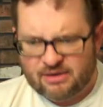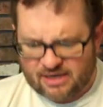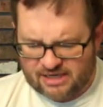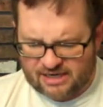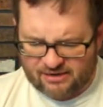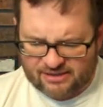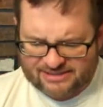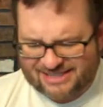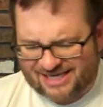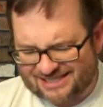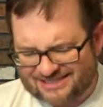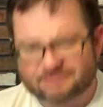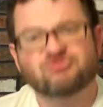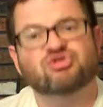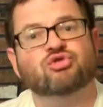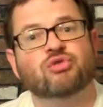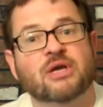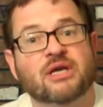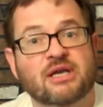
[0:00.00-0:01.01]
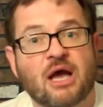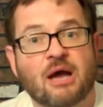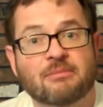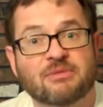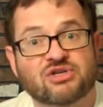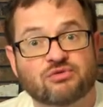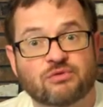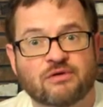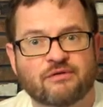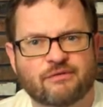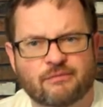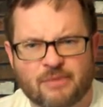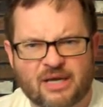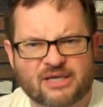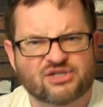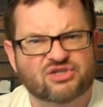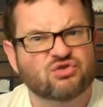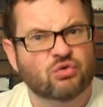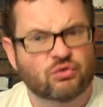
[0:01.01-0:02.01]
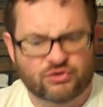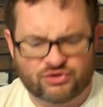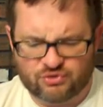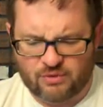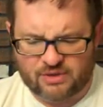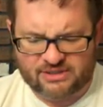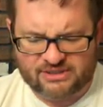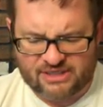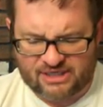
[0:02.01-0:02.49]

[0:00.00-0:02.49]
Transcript: Okay, now I'd take some trigonometry from high school and so on